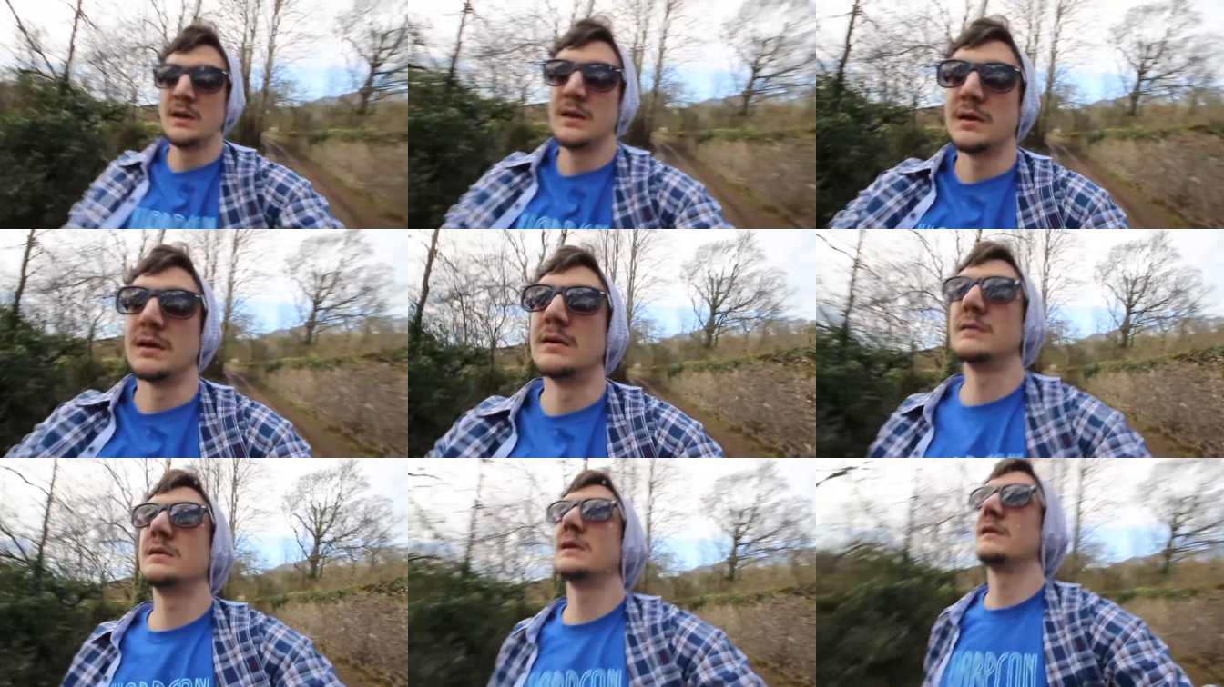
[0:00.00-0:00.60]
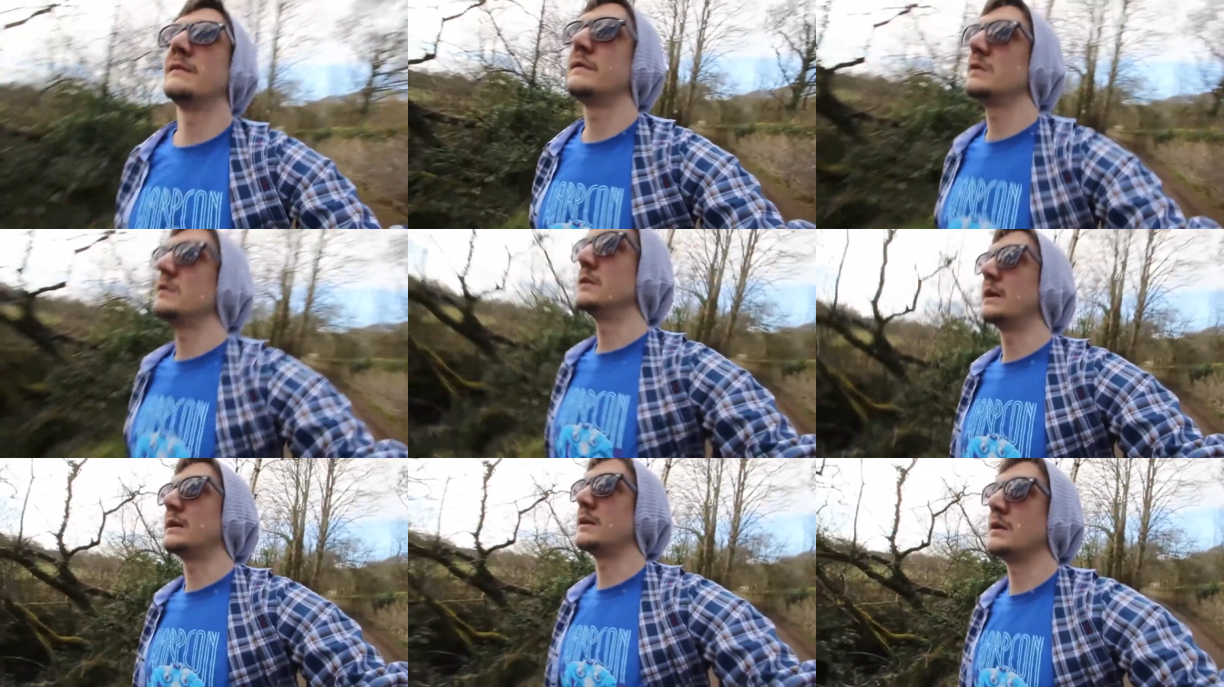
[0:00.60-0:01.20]
you know, if you
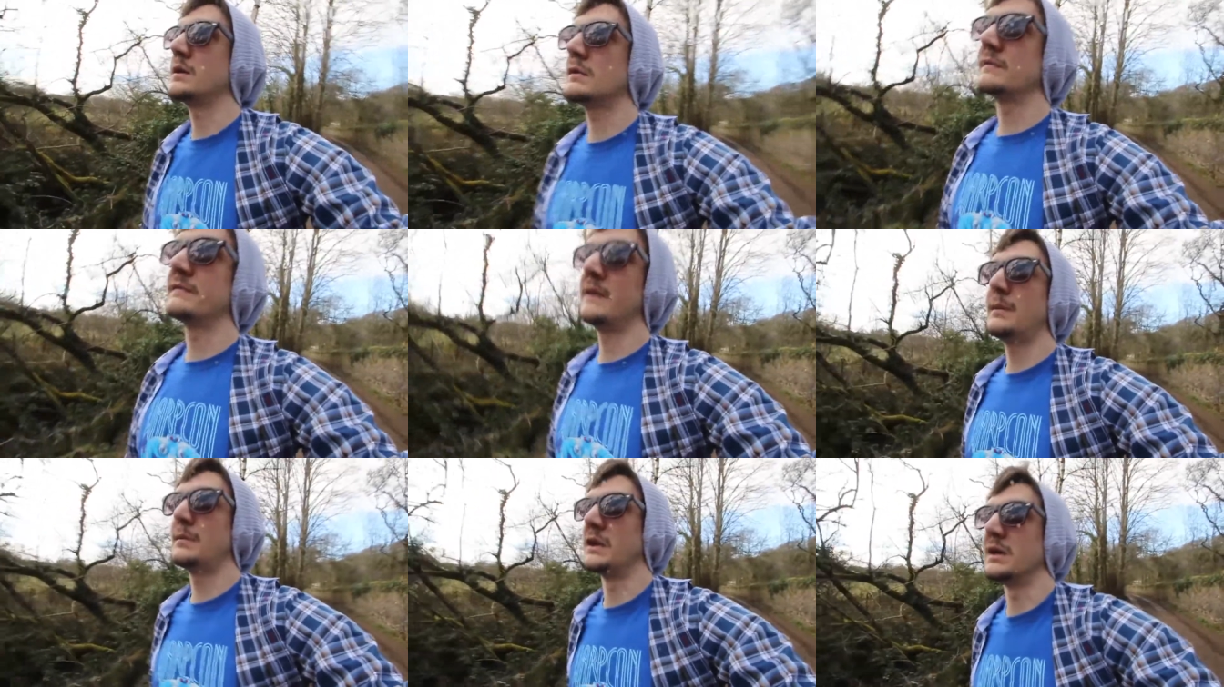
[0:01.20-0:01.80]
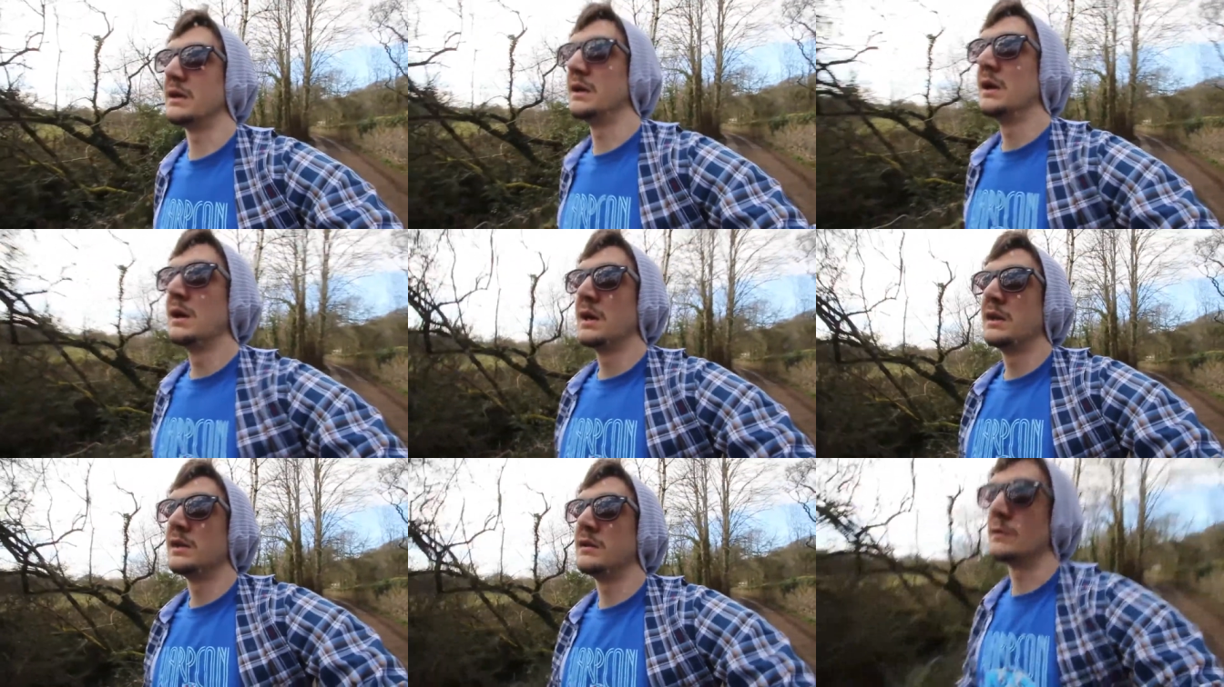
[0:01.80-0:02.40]
had a young family,
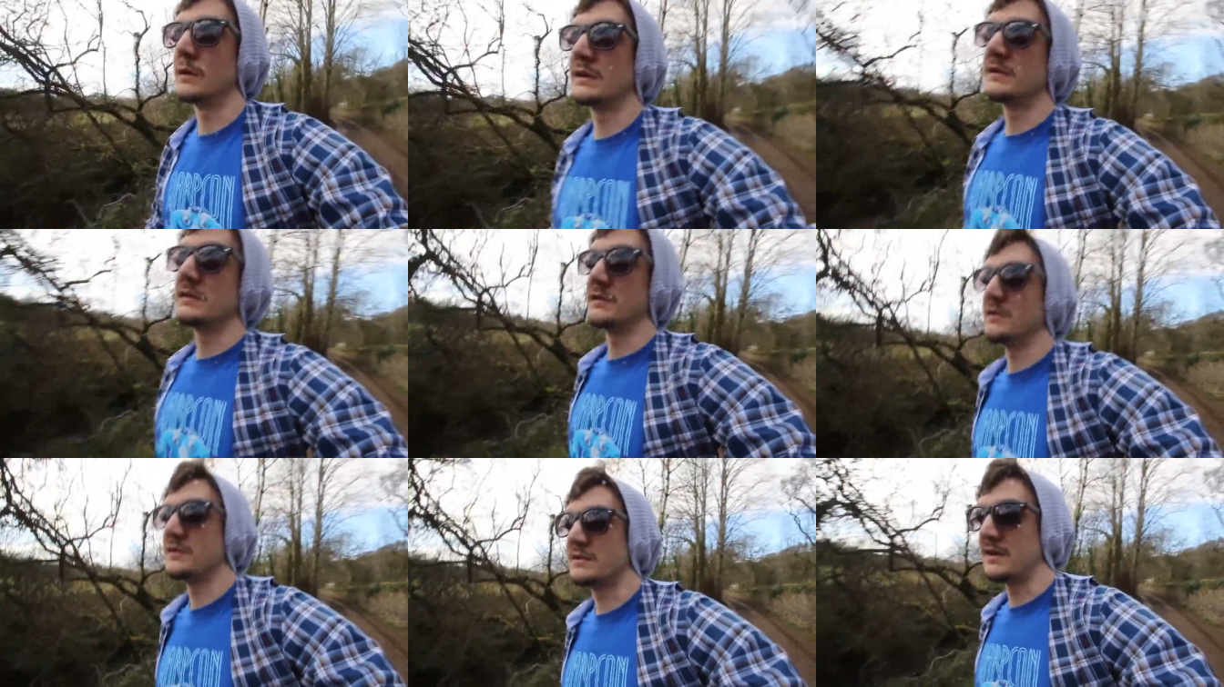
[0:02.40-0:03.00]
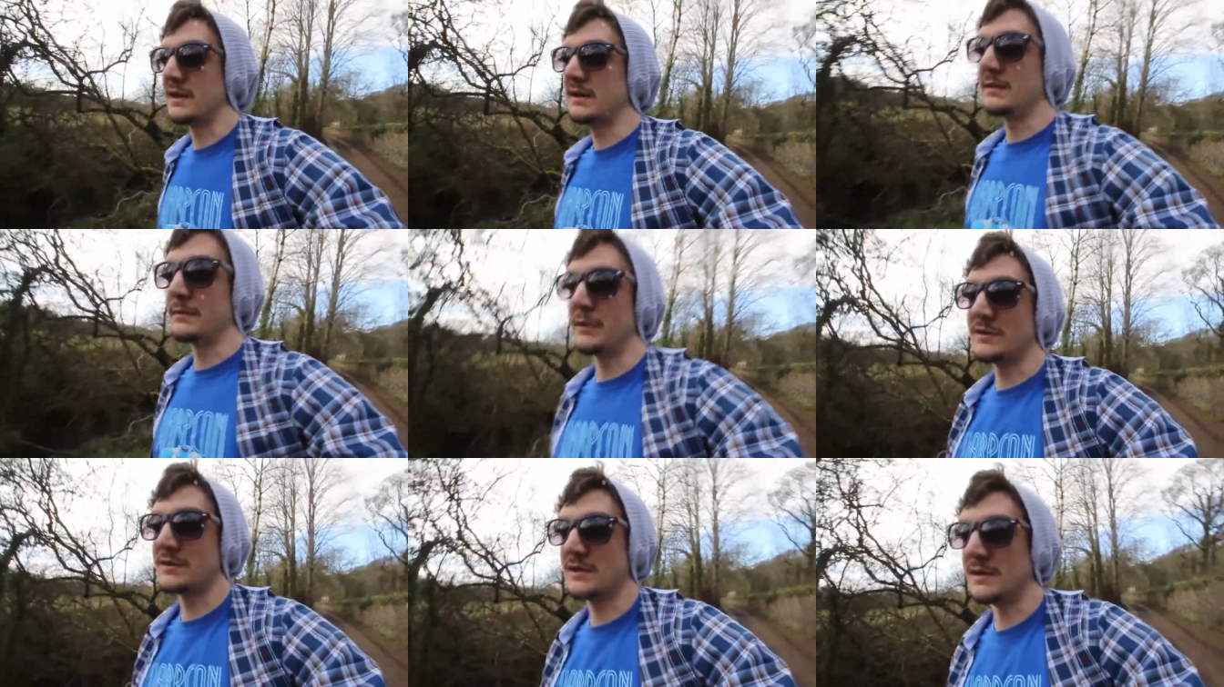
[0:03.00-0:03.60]
you wanted to just take them
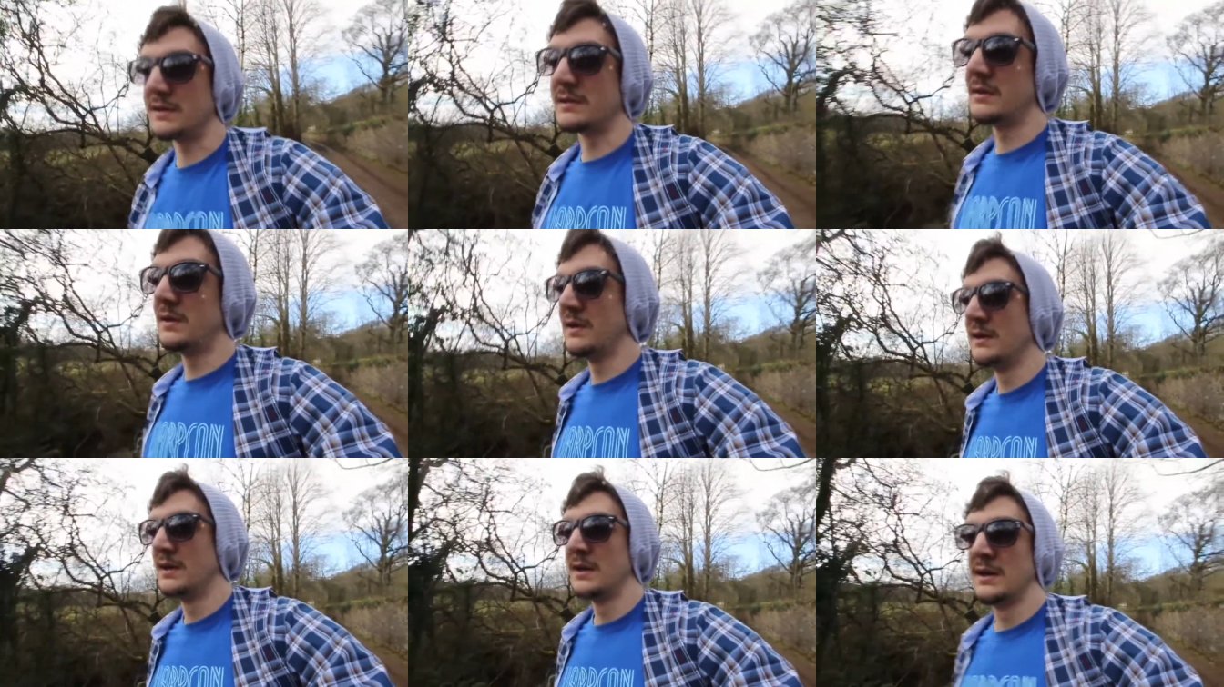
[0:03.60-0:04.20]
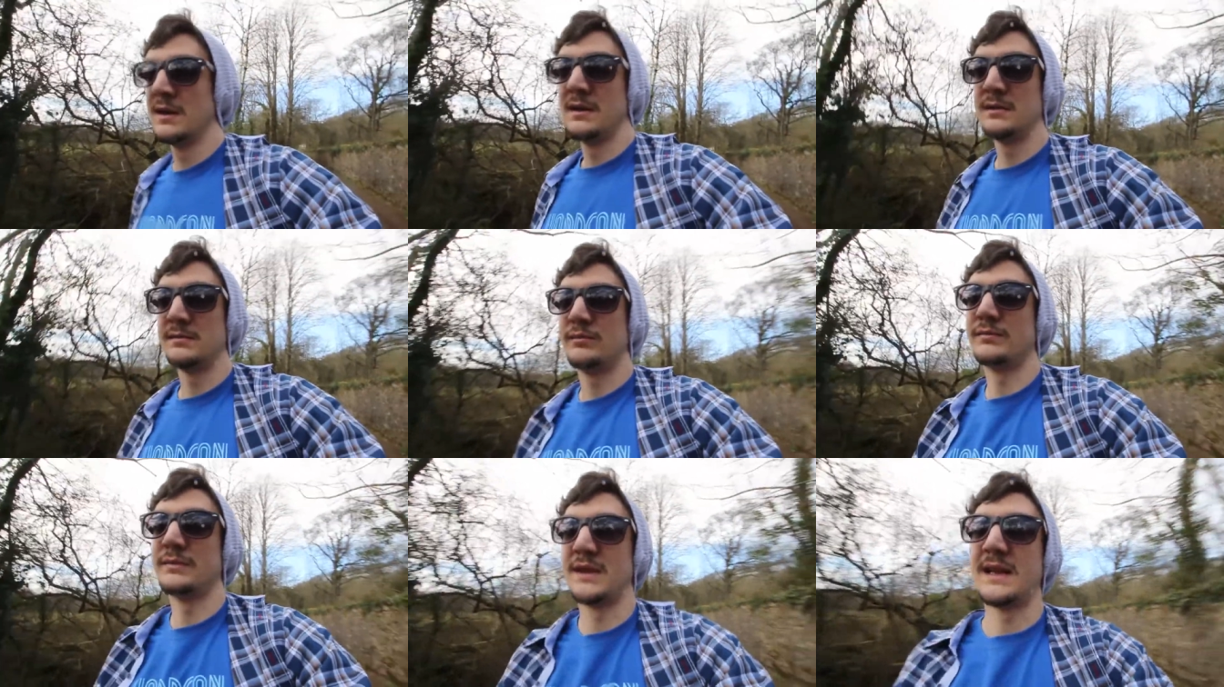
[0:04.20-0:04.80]
outside
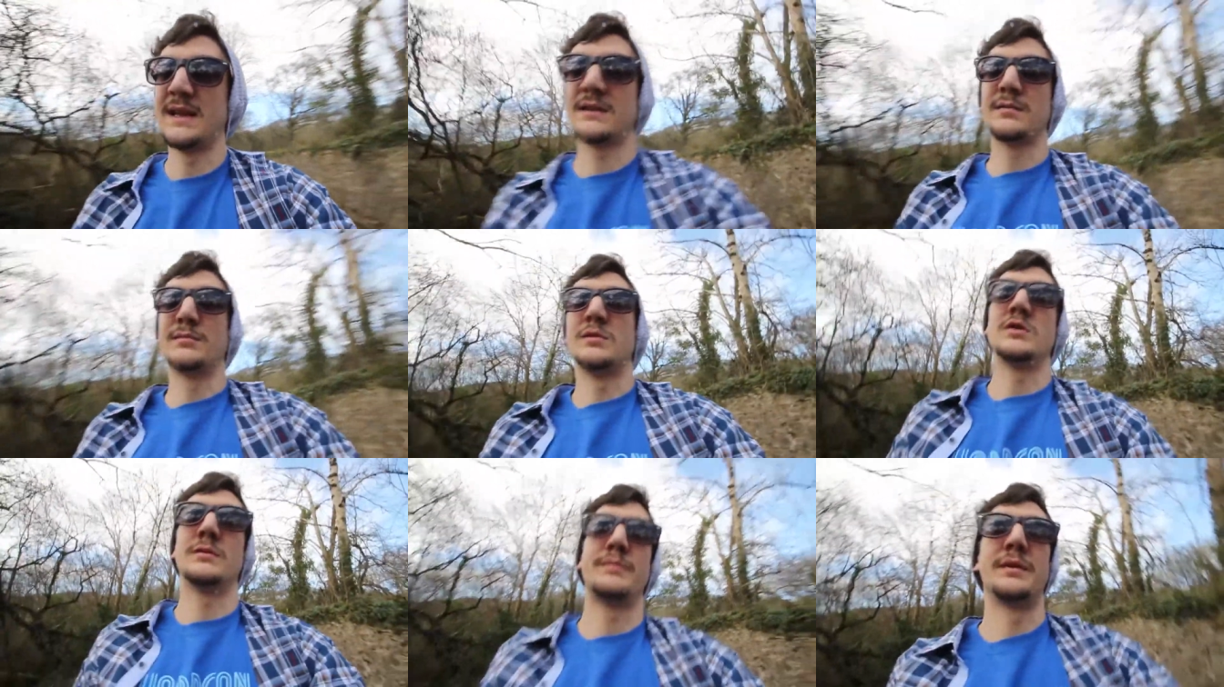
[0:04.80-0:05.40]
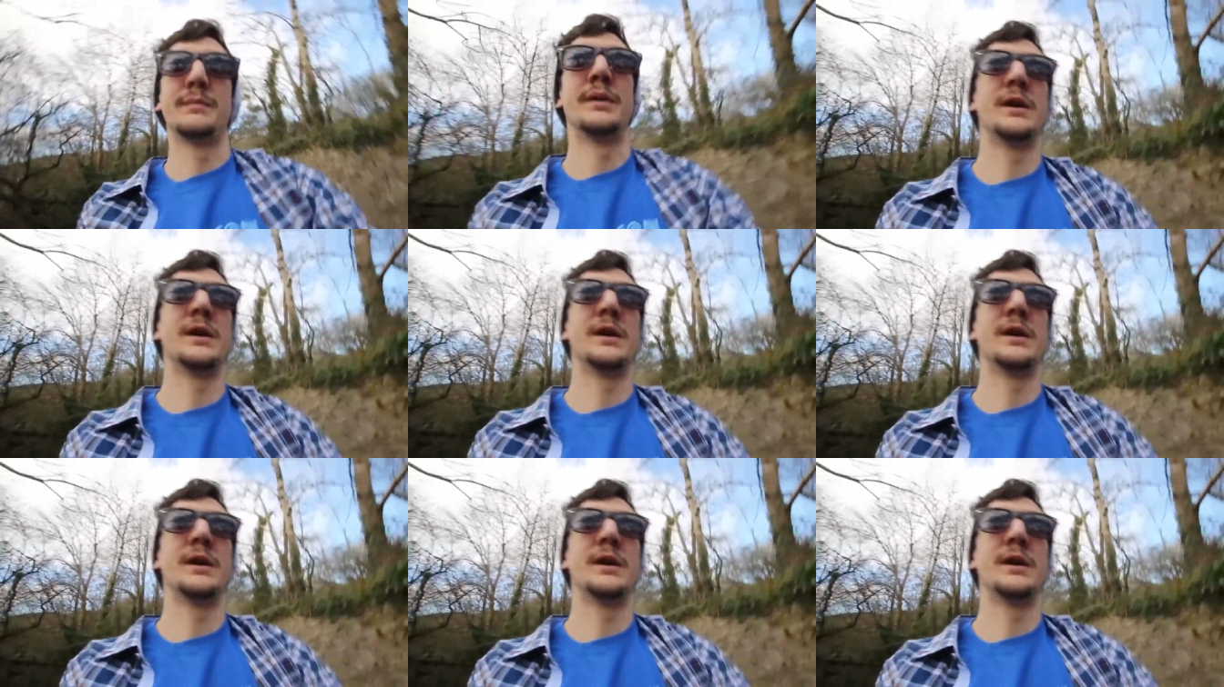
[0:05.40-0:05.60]
and let them jump in